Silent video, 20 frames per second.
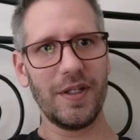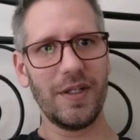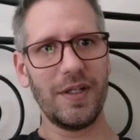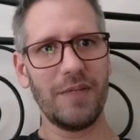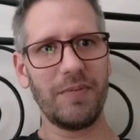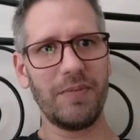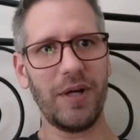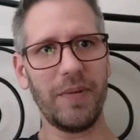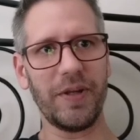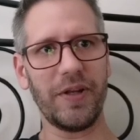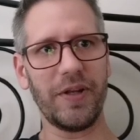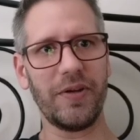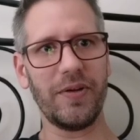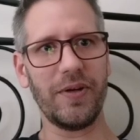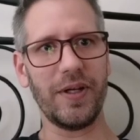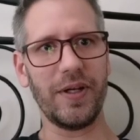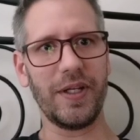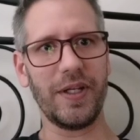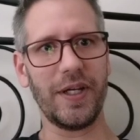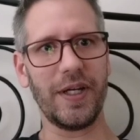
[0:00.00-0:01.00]
Probably
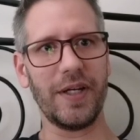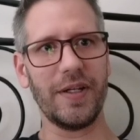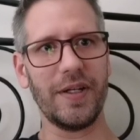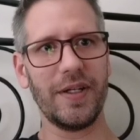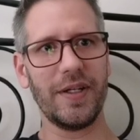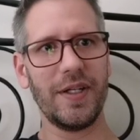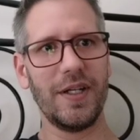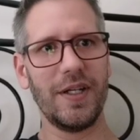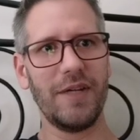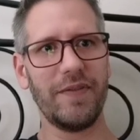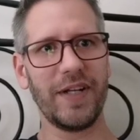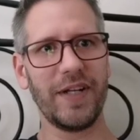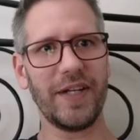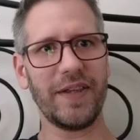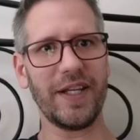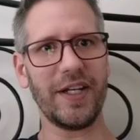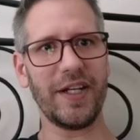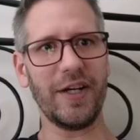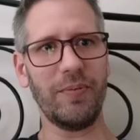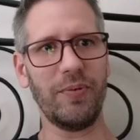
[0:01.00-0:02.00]
could, yeah. We get
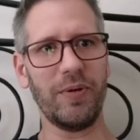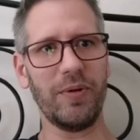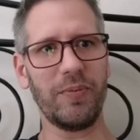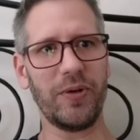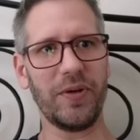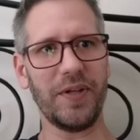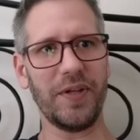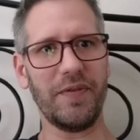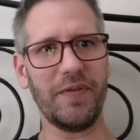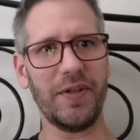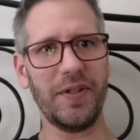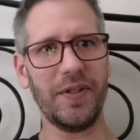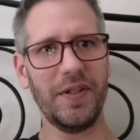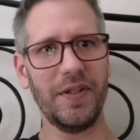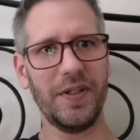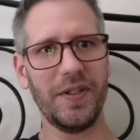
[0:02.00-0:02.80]
that up 1 more level.